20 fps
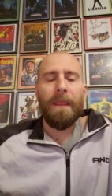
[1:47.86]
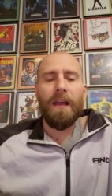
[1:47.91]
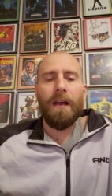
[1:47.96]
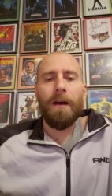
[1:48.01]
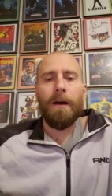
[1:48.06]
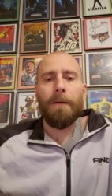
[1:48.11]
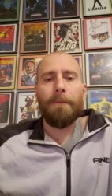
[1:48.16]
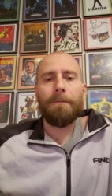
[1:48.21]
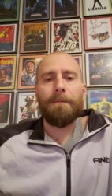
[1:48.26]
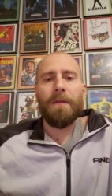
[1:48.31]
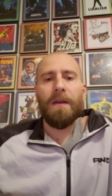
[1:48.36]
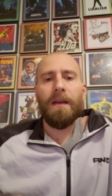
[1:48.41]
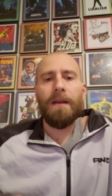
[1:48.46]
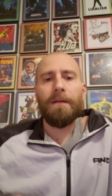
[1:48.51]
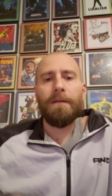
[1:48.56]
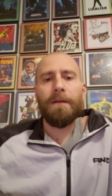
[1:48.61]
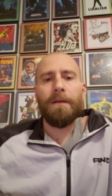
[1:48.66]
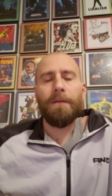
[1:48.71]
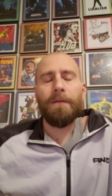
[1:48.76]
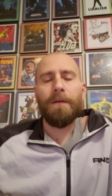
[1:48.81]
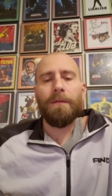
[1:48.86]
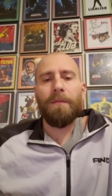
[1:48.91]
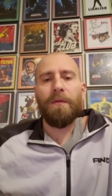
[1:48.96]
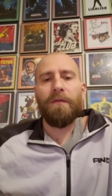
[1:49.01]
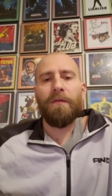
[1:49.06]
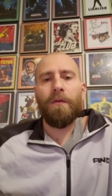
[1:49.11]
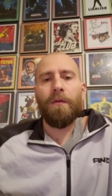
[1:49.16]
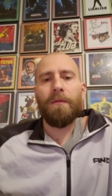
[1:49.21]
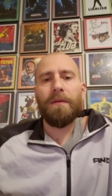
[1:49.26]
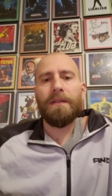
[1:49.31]
um, and you know their
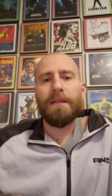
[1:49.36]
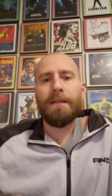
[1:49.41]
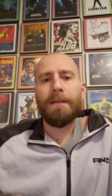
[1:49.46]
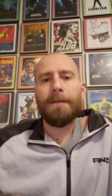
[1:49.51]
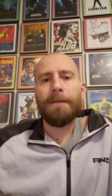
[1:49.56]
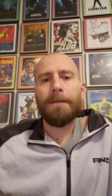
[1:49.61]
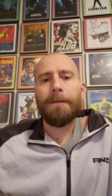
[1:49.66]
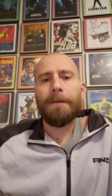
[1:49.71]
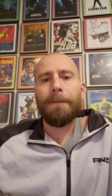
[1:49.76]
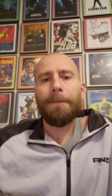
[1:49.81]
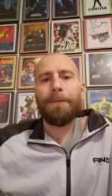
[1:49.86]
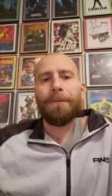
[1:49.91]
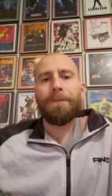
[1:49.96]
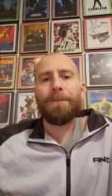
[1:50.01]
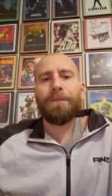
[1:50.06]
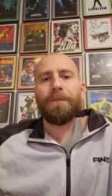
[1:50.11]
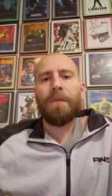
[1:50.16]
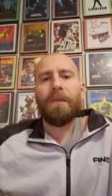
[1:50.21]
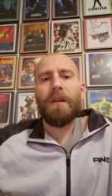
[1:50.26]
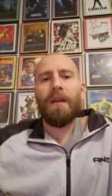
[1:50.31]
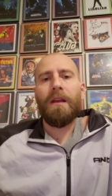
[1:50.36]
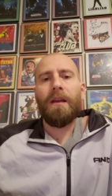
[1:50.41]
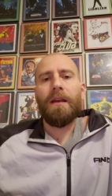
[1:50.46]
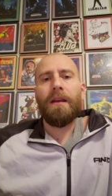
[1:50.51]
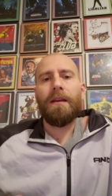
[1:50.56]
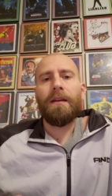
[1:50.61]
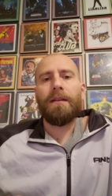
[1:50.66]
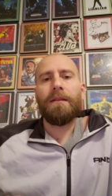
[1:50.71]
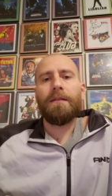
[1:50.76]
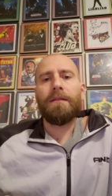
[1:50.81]
performances,
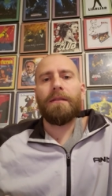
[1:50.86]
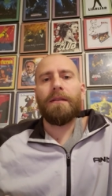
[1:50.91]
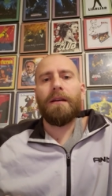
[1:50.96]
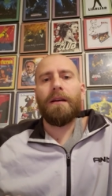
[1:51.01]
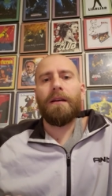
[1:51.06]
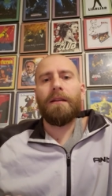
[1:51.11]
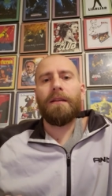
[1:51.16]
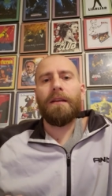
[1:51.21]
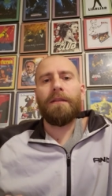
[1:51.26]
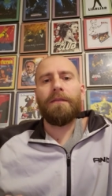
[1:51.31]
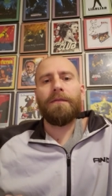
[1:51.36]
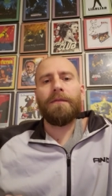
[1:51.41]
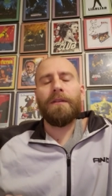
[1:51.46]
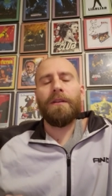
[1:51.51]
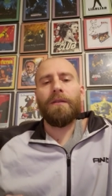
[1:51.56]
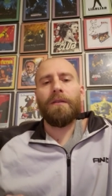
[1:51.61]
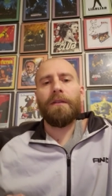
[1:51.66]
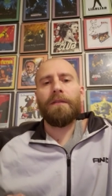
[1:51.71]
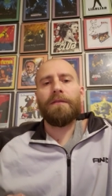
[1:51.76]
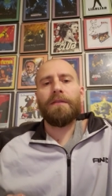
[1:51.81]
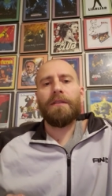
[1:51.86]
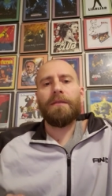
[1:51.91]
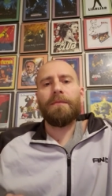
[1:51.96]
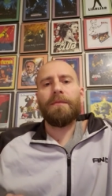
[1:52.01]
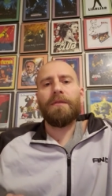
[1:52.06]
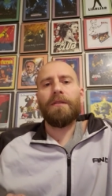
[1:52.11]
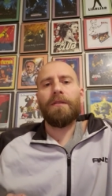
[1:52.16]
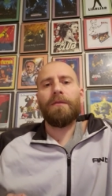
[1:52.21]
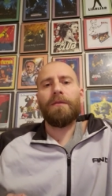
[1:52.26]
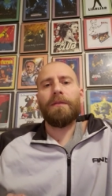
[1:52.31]
and uh, they've you know they've seemed
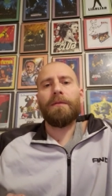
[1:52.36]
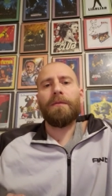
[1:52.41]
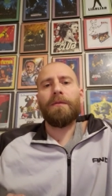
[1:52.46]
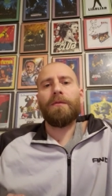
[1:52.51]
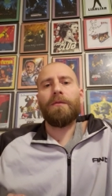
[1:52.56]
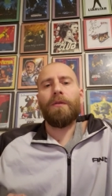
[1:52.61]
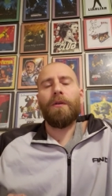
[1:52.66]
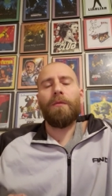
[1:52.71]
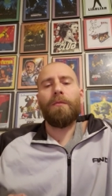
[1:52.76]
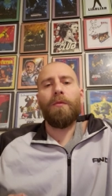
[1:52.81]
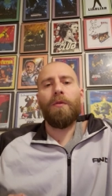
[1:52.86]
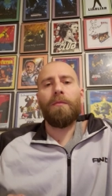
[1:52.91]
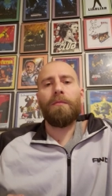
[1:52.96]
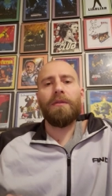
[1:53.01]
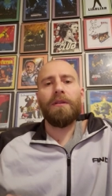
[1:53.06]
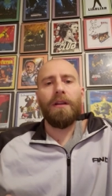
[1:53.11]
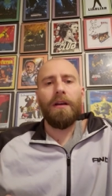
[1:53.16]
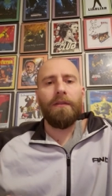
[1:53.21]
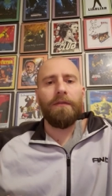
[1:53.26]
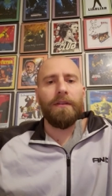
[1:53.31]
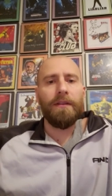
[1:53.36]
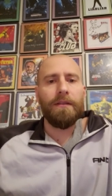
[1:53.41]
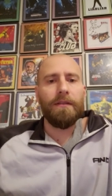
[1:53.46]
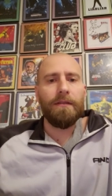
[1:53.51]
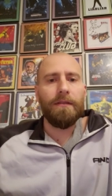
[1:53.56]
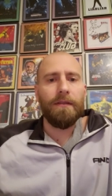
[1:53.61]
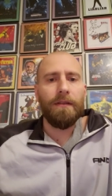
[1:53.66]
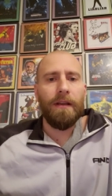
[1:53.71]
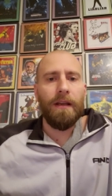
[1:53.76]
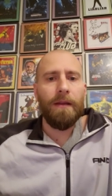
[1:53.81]
to only grow more beloved
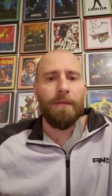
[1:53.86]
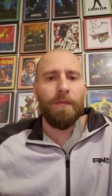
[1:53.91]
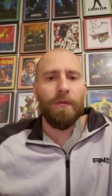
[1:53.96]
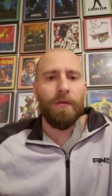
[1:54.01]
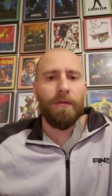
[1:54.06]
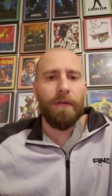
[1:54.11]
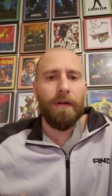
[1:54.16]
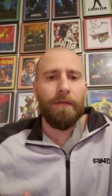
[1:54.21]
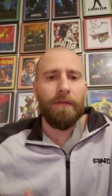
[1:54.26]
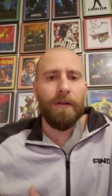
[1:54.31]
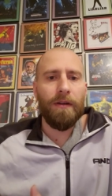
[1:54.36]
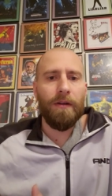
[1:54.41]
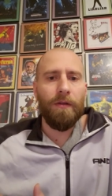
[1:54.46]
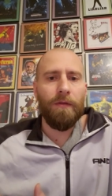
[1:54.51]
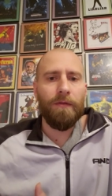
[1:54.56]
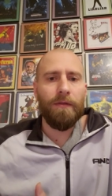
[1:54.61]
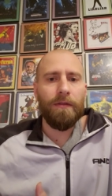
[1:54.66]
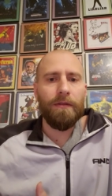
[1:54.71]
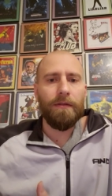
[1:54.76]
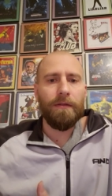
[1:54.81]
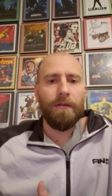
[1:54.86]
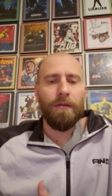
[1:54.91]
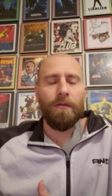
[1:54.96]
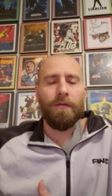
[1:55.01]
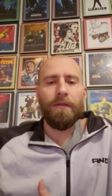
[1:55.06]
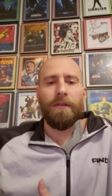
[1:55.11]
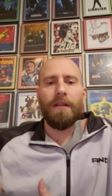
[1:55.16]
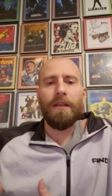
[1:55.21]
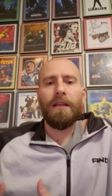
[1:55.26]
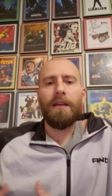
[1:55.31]
and more reverent over
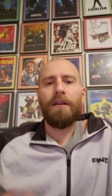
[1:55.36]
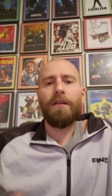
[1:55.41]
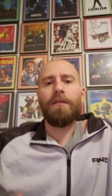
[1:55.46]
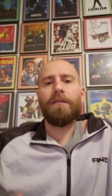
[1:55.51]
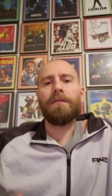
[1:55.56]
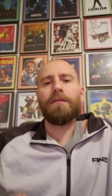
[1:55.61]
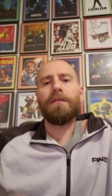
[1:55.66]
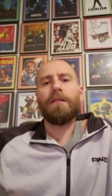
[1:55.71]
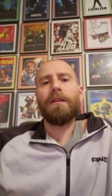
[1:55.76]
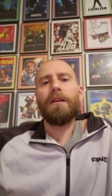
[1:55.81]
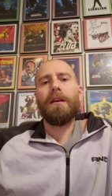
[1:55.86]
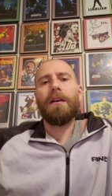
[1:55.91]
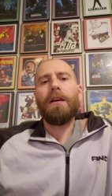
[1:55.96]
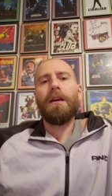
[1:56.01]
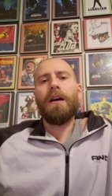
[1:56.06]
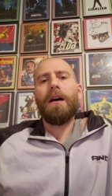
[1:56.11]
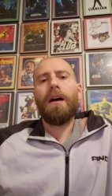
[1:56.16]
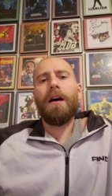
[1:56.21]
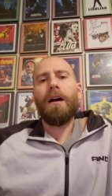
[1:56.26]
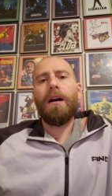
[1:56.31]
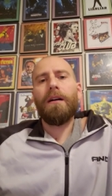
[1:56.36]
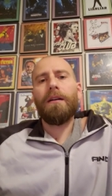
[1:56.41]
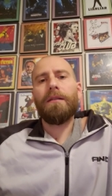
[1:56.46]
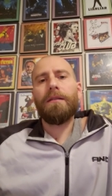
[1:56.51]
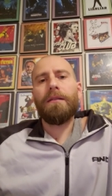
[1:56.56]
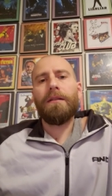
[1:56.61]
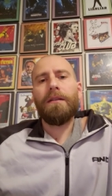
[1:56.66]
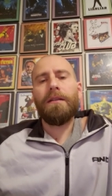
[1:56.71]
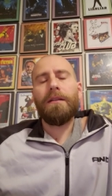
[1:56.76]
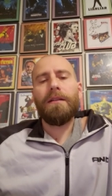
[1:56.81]
over the years, uh,
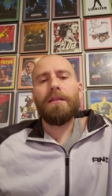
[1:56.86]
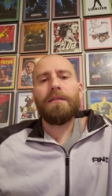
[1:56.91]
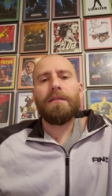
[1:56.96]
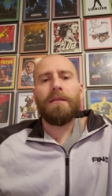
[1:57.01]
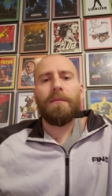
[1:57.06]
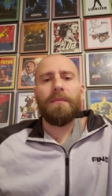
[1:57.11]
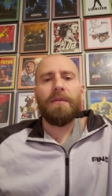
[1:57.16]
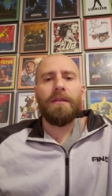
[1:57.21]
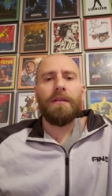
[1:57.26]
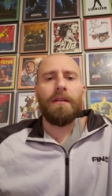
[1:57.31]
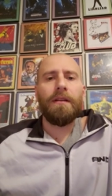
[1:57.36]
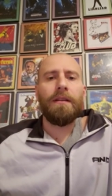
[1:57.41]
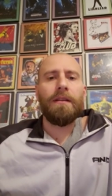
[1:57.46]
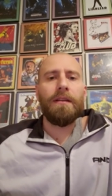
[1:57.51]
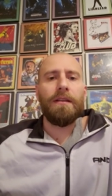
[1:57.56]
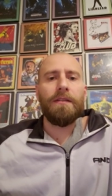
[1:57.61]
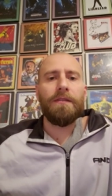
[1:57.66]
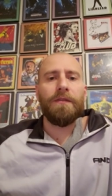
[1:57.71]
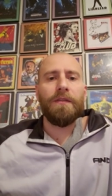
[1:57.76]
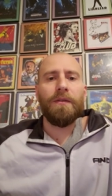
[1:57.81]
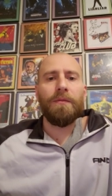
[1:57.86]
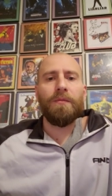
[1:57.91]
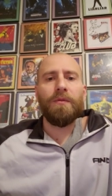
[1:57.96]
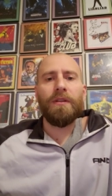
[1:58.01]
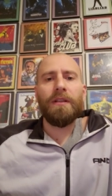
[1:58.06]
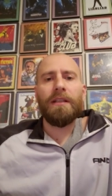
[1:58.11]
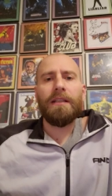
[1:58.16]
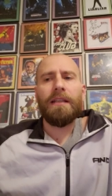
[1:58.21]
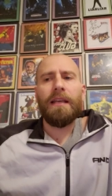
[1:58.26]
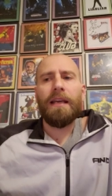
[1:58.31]
and it's something that this film
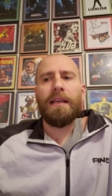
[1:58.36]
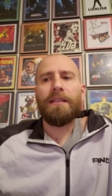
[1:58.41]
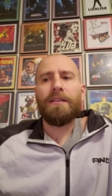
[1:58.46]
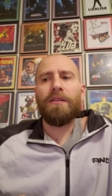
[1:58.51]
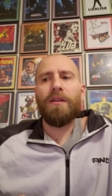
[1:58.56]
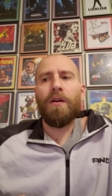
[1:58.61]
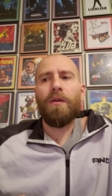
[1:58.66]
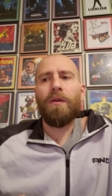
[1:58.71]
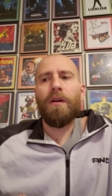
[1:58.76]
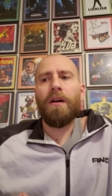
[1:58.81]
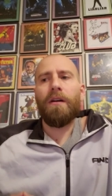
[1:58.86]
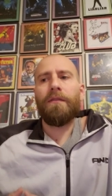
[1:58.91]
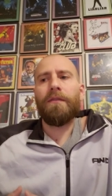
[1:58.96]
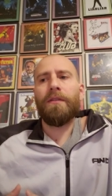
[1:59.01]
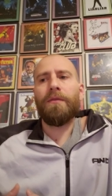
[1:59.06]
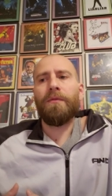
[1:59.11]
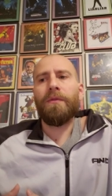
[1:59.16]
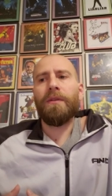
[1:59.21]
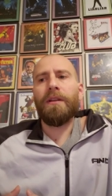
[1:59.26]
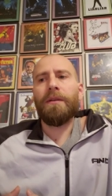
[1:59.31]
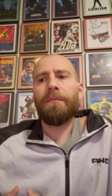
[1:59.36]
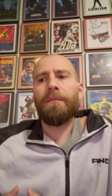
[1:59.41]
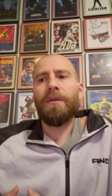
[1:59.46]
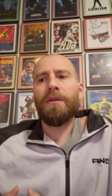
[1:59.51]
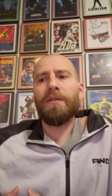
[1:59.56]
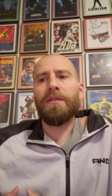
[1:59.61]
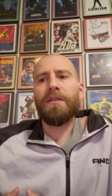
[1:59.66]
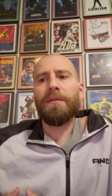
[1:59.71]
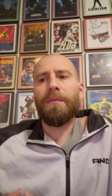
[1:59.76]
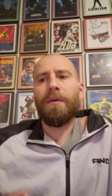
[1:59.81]
really takes note of and really
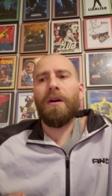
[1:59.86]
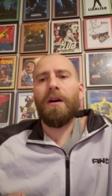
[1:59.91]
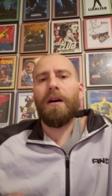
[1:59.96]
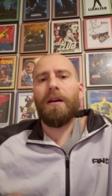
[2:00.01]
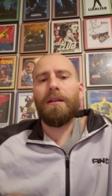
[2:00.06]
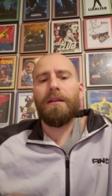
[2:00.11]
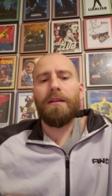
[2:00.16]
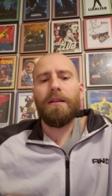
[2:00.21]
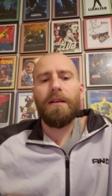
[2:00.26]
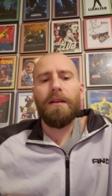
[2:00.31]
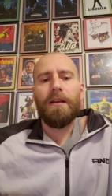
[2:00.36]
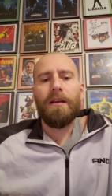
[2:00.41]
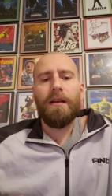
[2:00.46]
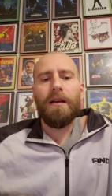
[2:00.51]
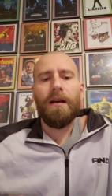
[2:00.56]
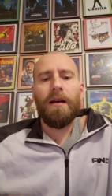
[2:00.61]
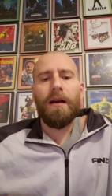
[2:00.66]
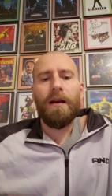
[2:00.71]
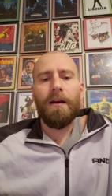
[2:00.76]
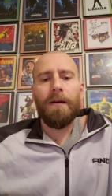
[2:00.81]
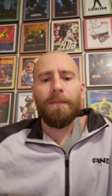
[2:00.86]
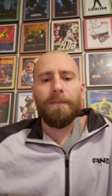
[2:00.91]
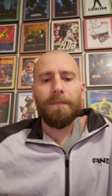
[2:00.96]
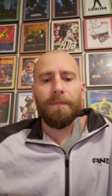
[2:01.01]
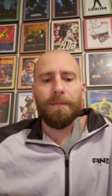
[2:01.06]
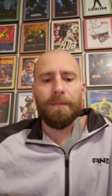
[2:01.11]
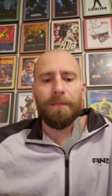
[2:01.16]
builds upon. Um,